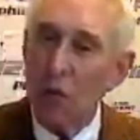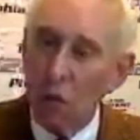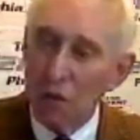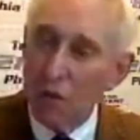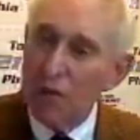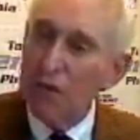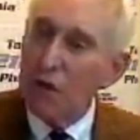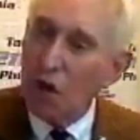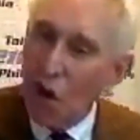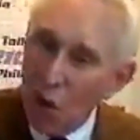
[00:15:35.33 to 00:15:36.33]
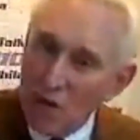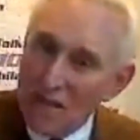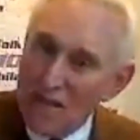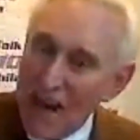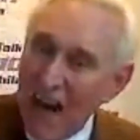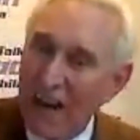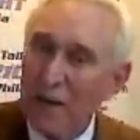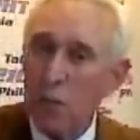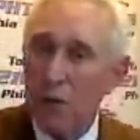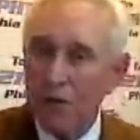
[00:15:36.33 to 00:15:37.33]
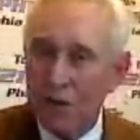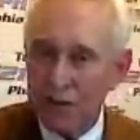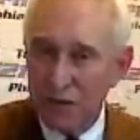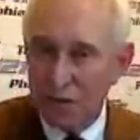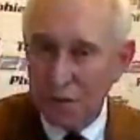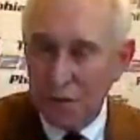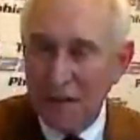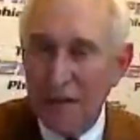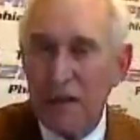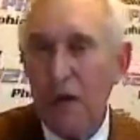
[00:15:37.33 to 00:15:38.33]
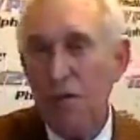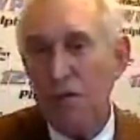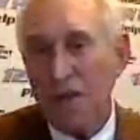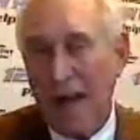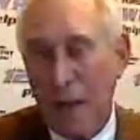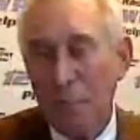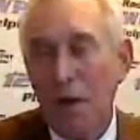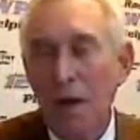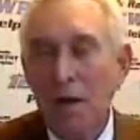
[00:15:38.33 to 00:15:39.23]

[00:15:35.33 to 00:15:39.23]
in order to coincide with this Flynn flap,